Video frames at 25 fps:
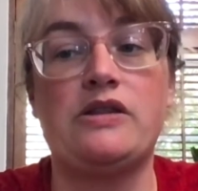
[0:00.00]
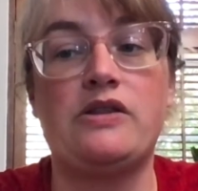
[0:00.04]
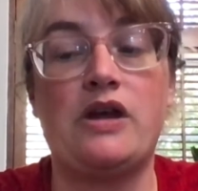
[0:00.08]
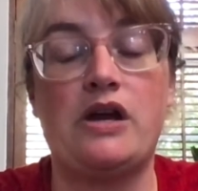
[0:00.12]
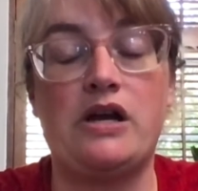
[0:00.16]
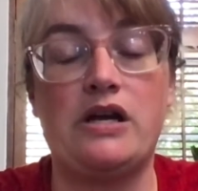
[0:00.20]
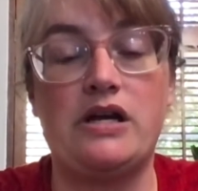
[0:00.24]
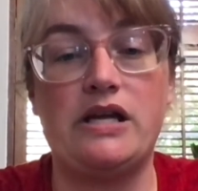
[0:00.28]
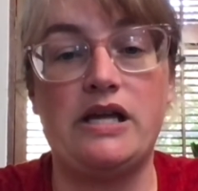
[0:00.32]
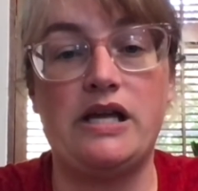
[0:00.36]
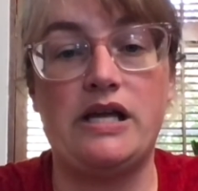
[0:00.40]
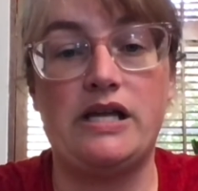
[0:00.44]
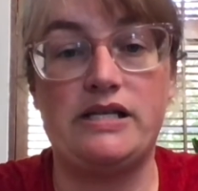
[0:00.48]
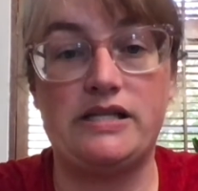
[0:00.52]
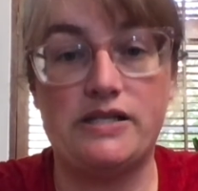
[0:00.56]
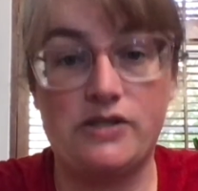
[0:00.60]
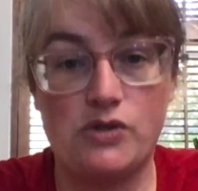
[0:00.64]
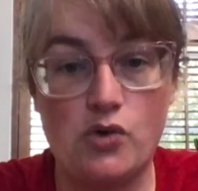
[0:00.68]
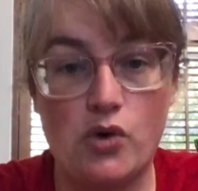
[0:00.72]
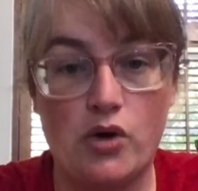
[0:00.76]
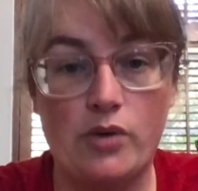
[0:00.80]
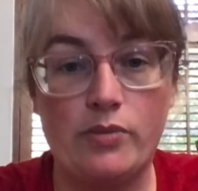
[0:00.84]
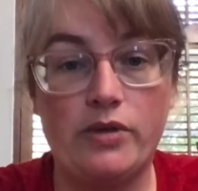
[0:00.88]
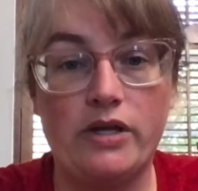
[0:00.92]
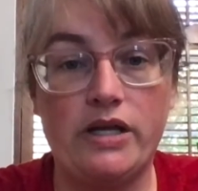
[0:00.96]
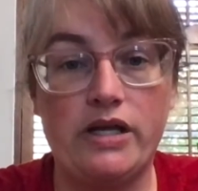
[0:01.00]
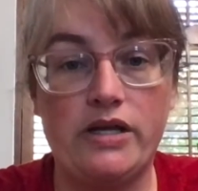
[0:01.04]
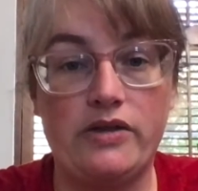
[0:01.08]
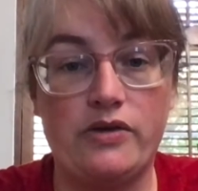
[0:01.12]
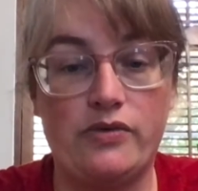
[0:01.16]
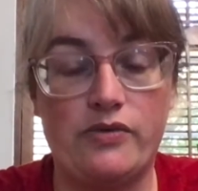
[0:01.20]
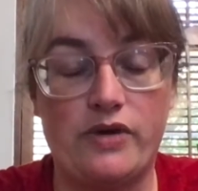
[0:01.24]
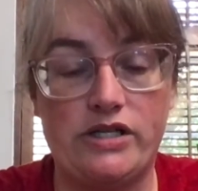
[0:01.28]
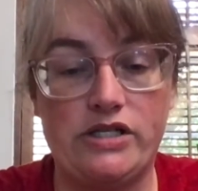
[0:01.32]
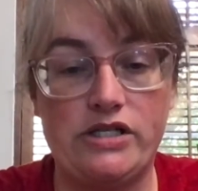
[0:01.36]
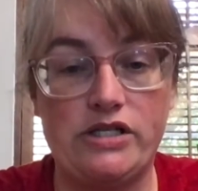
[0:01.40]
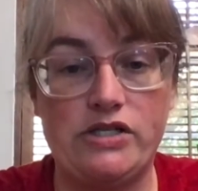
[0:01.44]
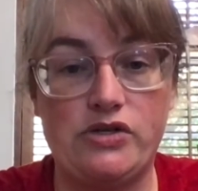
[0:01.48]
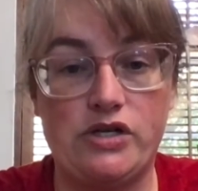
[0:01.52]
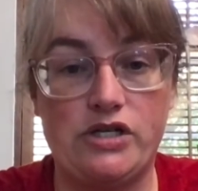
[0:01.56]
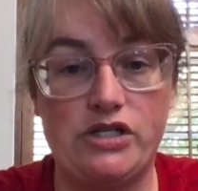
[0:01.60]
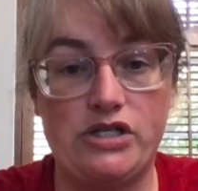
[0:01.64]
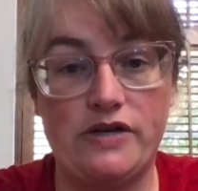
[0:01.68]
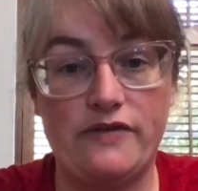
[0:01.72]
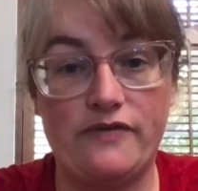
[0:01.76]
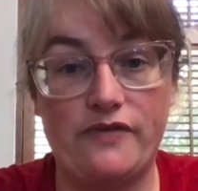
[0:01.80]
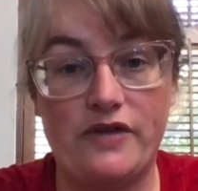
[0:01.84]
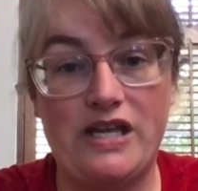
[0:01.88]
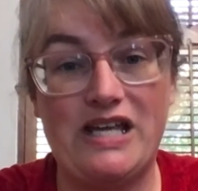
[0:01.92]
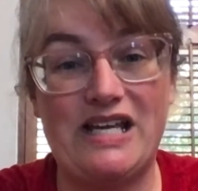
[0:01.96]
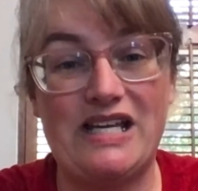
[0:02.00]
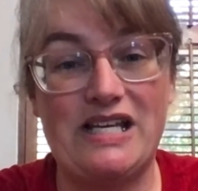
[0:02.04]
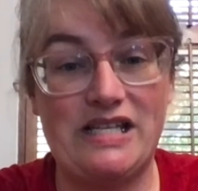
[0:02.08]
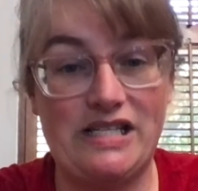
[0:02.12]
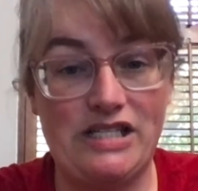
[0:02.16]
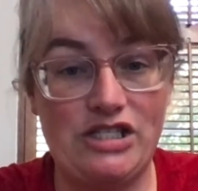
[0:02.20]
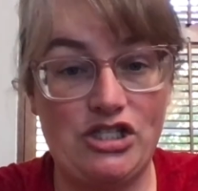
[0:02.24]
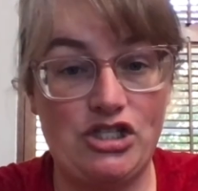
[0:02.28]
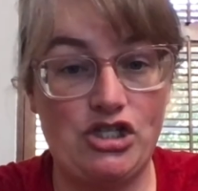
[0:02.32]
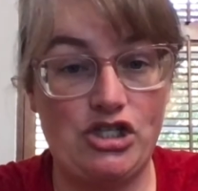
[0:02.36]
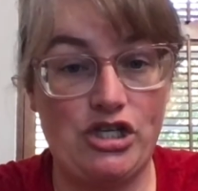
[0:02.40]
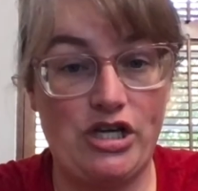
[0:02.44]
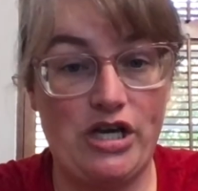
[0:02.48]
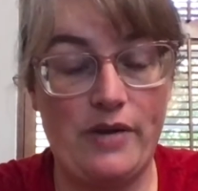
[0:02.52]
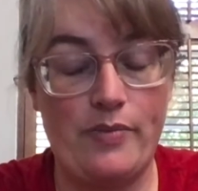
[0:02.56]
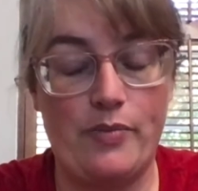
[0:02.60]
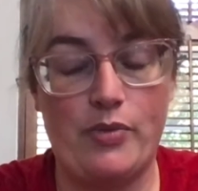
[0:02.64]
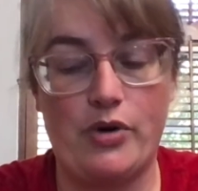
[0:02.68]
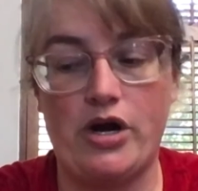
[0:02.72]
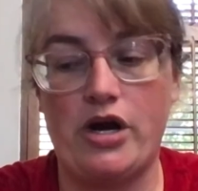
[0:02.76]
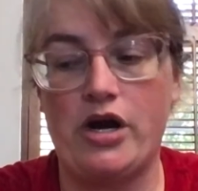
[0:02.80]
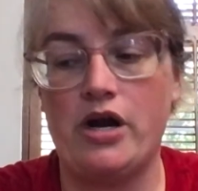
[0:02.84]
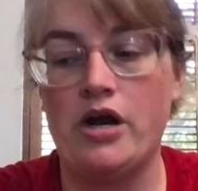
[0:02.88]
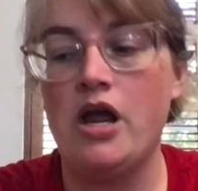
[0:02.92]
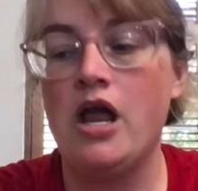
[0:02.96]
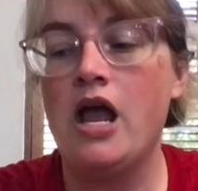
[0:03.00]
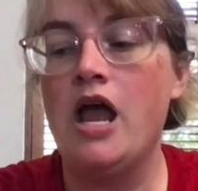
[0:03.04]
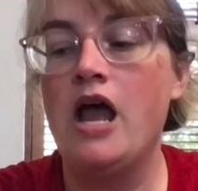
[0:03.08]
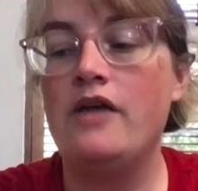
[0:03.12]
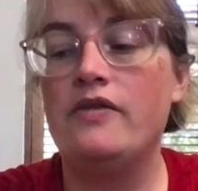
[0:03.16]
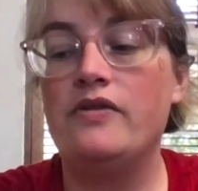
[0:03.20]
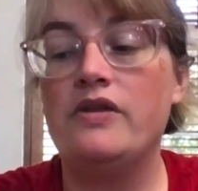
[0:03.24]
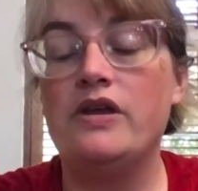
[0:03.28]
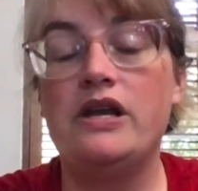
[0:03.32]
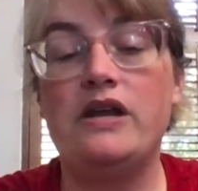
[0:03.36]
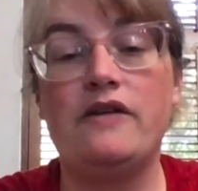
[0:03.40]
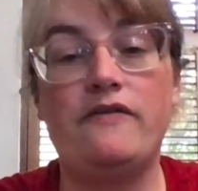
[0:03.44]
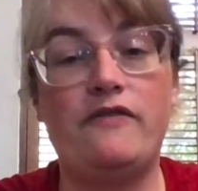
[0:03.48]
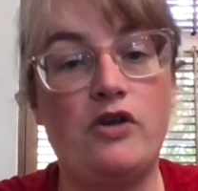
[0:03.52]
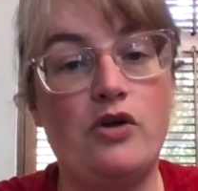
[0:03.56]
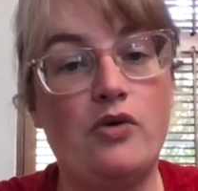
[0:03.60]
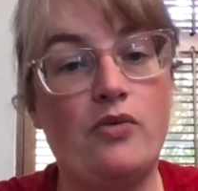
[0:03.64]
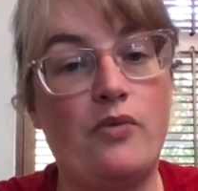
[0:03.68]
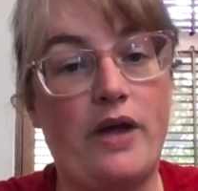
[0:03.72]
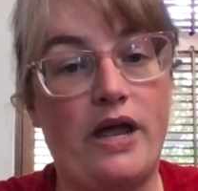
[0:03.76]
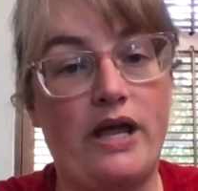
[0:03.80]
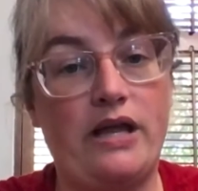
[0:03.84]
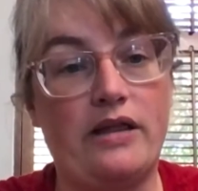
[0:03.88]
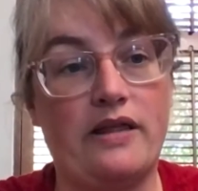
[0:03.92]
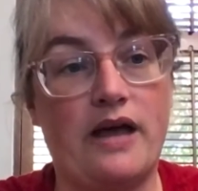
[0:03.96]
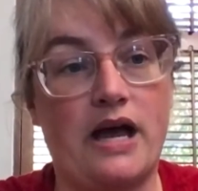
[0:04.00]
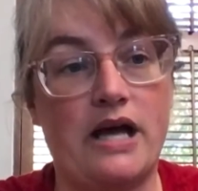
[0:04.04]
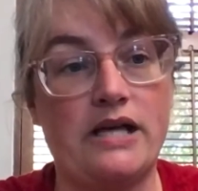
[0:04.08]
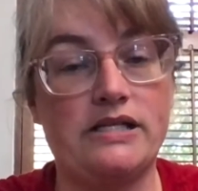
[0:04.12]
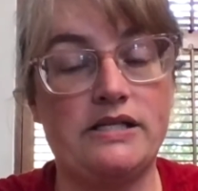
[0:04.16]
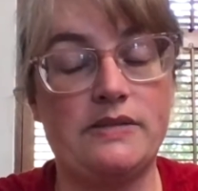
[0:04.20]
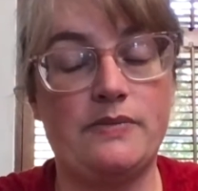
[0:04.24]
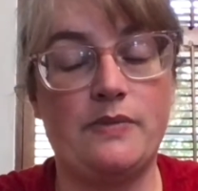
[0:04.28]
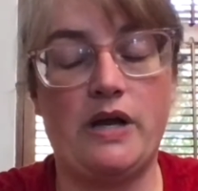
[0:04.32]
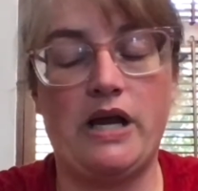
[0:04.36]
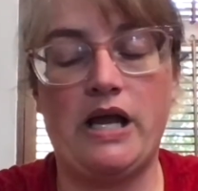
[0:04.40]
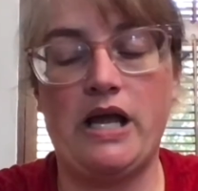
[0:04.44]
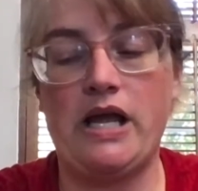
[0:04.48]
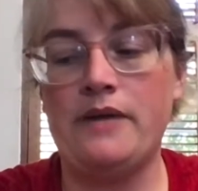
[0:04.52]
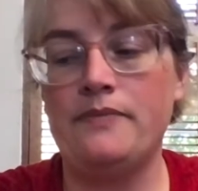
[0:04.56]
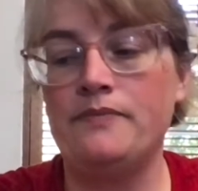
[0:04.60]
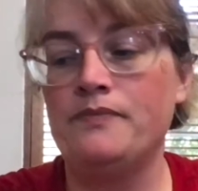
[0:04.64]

it's normally the registration fee is cheaper than if you wait last minute.